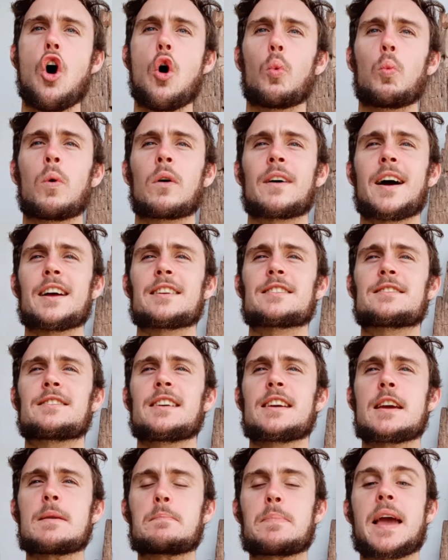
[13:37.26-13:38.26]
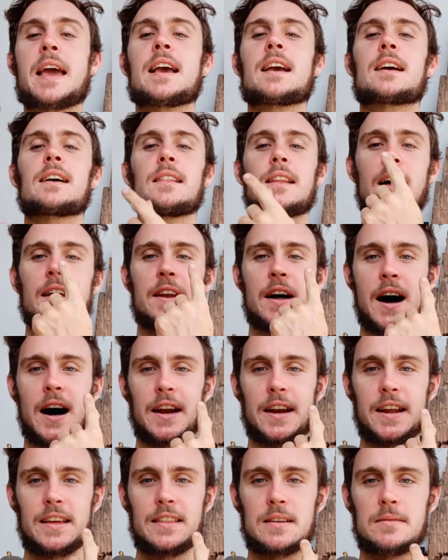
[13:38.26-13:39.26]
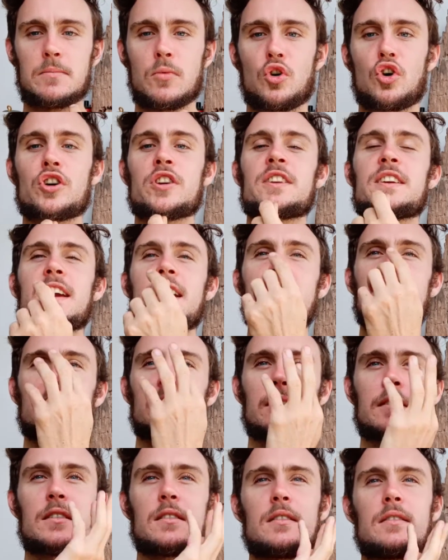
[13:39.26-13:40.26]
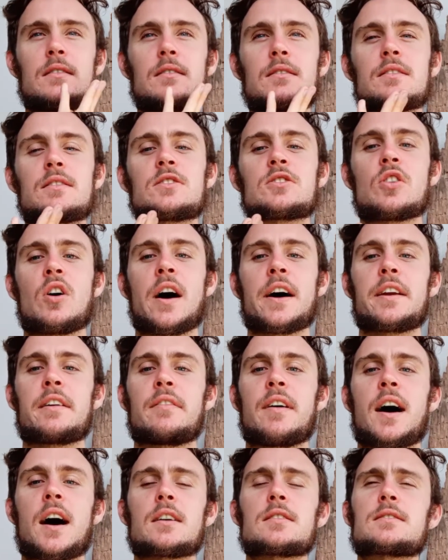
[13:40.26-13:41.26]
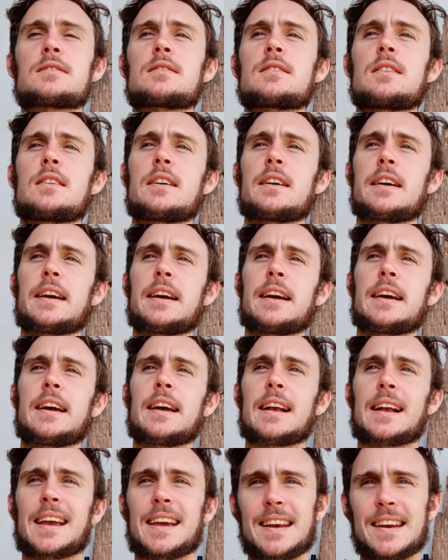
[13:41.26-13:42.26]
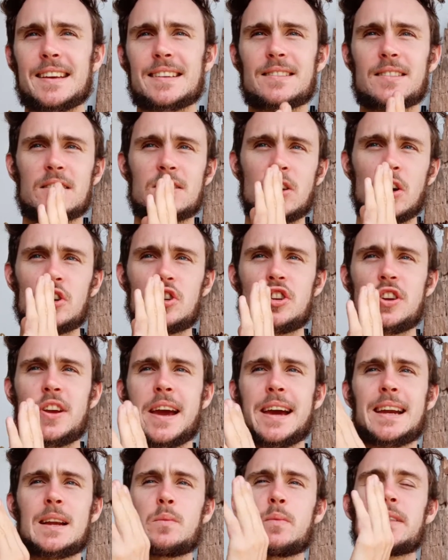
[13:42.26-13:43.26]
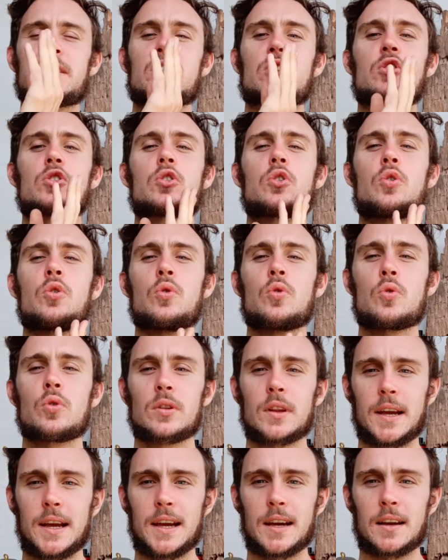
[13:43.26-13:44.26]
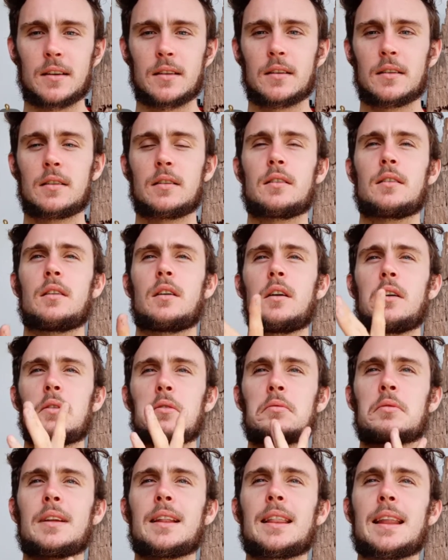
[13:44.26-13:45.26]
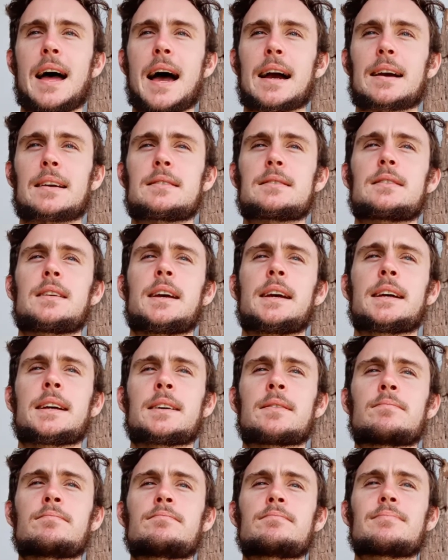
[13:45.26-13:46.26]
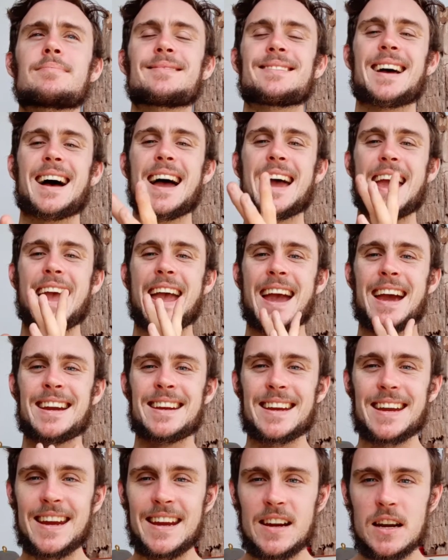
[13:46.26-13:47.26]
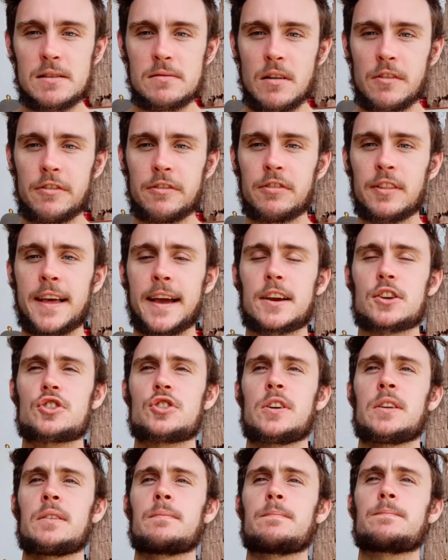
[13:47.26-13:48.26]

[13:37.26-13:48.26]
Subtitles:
Whereas the Pingala Nadi, the more yin side of us, it is associated with cooling, relaxing, and inner reflection.